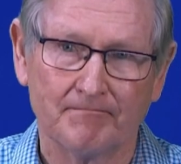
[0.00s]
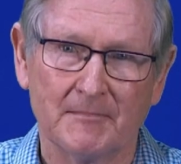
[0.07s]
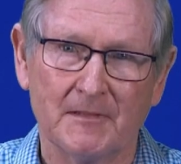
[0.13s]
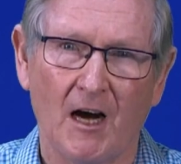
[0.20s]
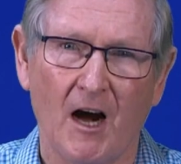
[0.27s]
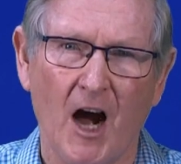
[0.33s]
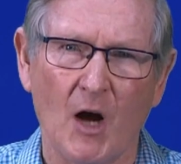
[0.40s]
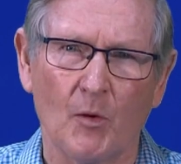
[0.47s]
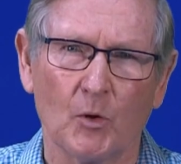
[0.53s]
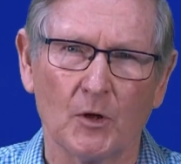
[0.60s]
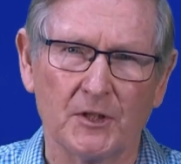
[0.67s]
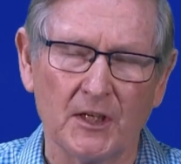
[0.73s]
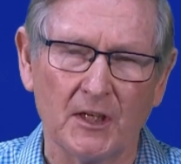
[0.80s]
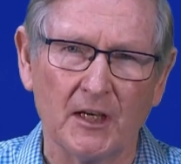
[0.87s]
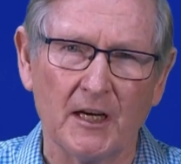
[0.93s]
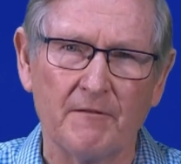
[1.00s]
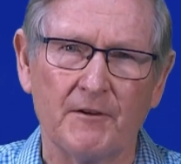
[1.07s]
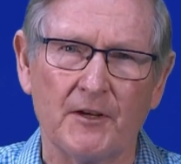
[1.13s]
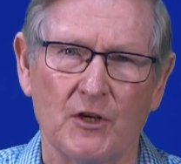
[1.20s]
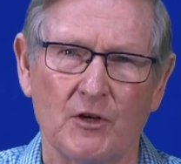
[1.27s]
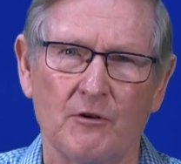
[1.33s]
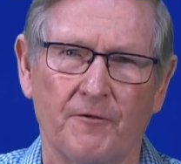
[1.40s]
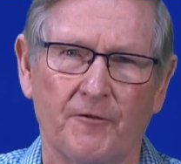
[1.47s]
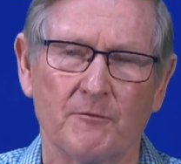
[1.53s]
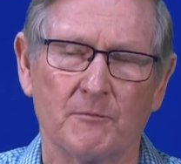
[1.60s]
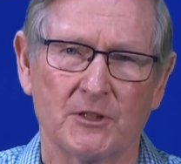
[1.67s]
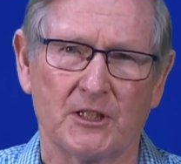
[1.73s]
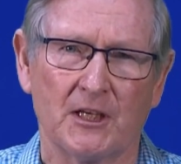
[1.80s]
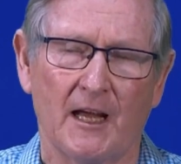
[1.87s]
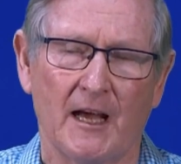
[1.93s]
I will deliver you from
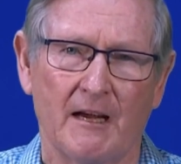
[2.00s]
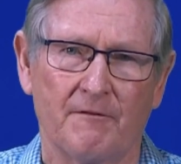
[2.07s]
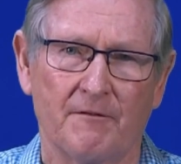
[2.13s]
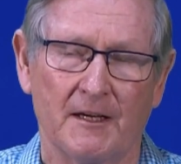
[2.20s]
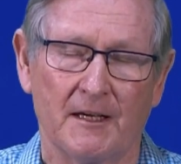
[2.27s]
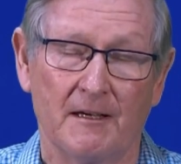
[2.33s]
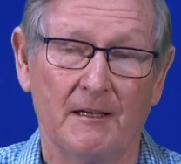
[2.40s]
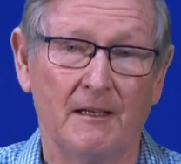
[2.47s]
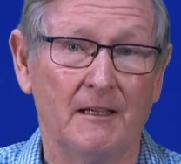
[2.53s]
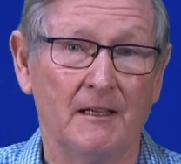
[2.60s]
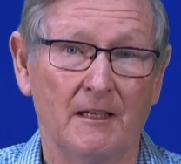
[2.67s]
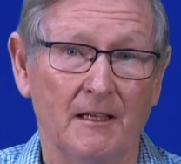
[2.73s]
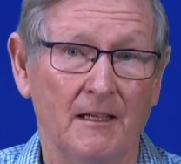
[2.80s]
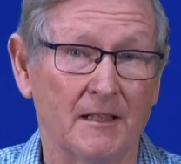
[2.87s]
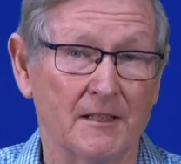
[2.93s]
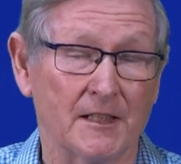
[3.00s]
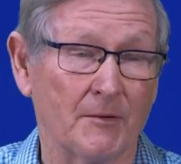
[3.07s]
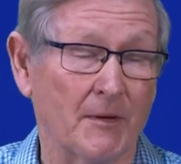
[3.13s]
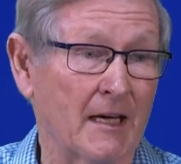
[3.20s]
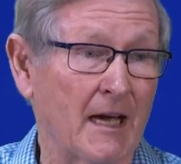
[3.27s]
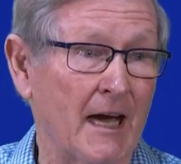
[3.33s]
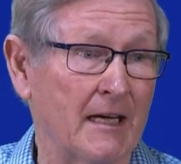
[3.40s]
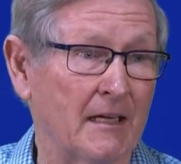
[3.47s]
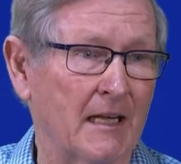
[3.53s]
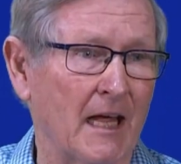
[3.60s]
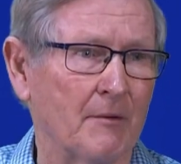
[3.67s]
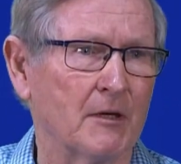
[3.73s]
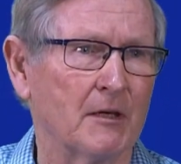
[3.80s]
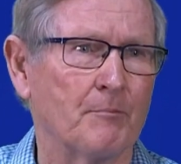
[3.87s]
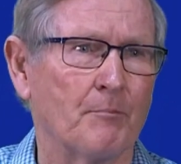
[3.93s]
slavery. And so again, they
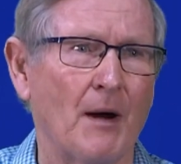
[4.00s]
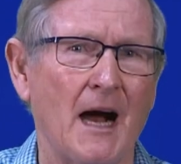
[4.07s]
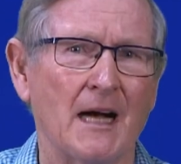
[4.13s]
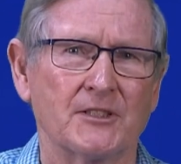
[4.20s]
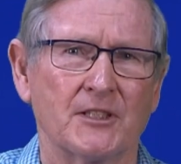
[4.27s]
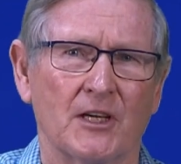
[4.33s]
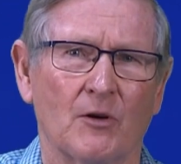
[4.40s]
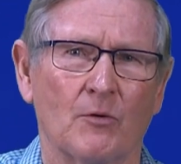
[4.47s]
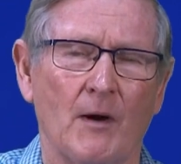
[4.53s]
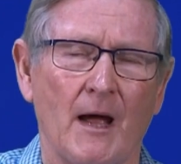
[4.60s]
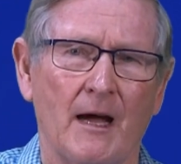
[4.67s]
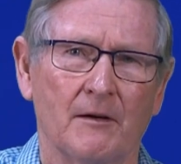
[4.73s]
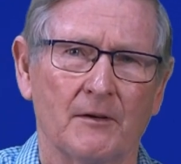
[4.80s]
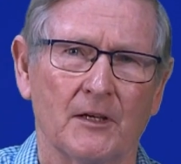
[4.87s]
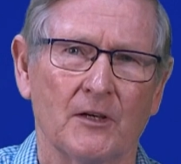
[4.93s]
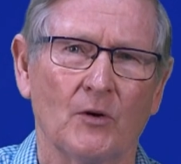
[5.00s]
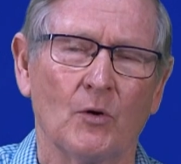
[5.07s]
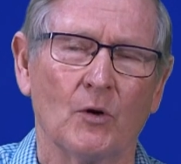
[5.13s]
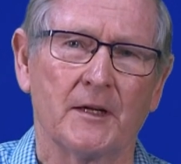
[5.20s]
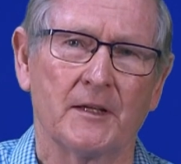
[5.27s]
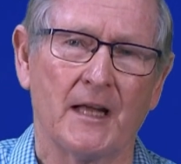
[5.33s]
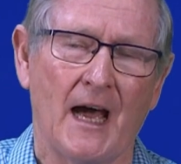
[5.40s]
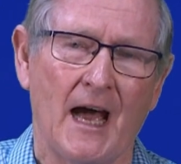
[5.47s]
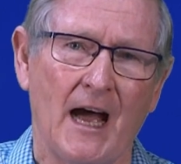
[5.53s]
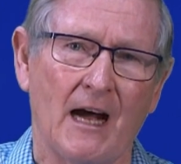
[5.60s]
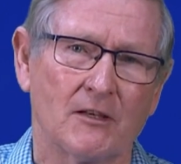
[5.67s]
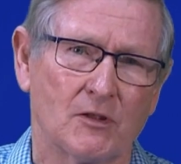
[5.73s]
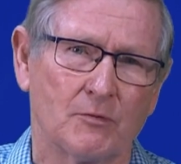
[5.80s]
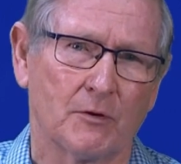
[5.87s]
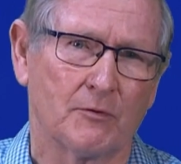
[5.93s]
would pass it around and all in the
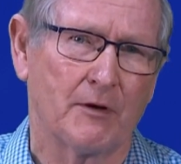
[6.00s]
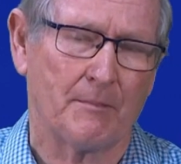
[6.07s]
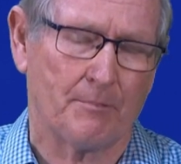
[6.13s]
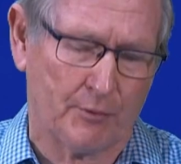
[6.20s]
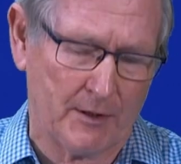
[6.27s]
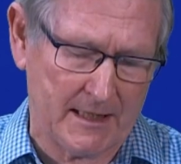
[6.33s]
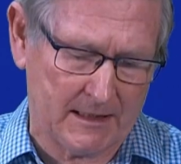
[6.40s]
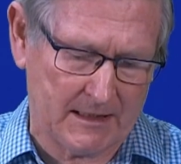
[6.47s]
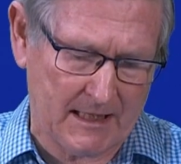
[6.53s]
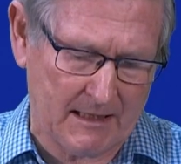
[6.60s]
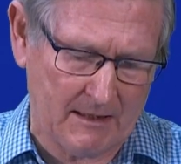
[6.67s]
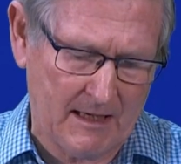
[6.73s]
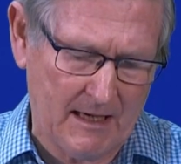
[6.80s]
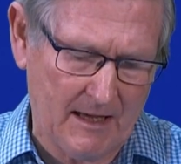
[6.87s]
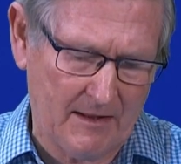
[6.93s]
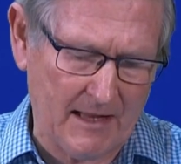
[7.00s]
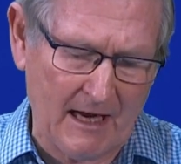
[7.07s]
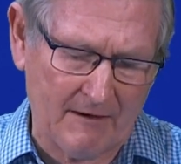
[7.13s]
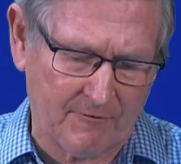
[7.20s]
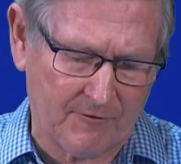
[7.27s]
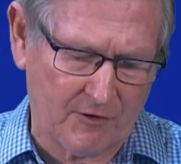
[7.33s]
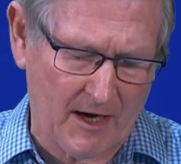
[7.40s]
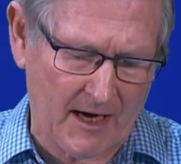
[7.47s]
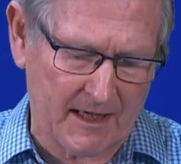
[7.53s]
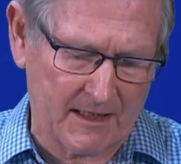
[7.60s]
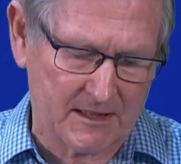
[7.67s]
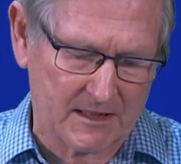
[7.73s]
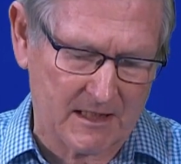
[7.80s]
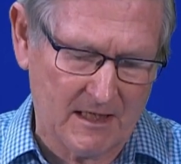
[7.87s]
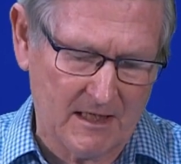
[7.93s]
house would repeat that
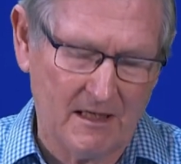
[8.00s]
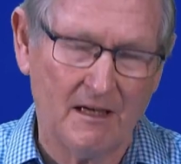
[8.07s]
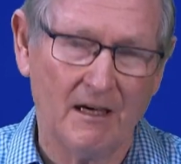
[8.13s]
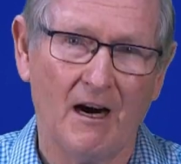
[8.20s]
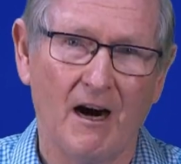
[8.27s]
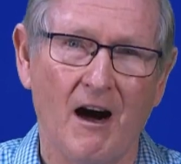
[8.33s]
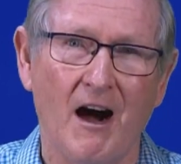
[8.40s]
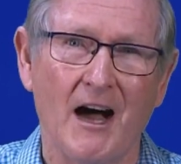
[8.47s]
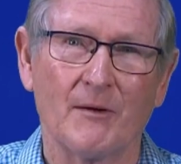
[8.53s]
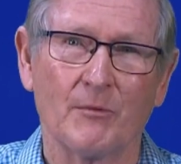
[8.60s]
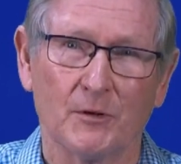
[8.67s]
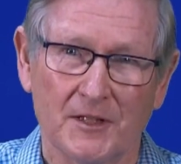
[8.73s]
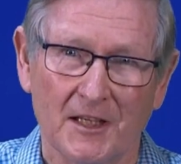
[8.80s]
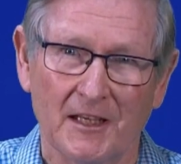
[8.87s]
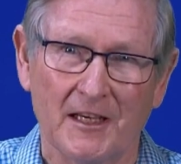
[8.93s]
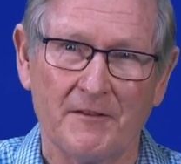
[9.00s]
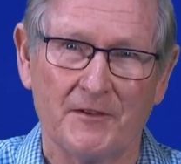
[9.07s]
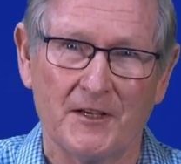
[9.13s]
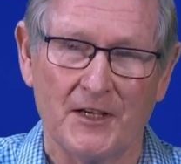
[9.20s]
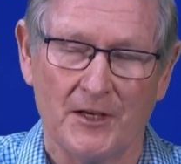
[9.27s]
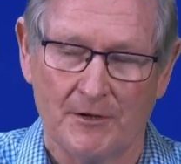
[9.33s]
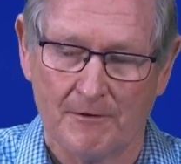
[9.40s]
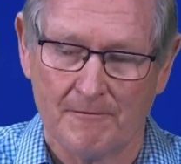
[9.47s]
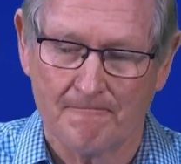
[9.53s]
phrase, I will deliver you.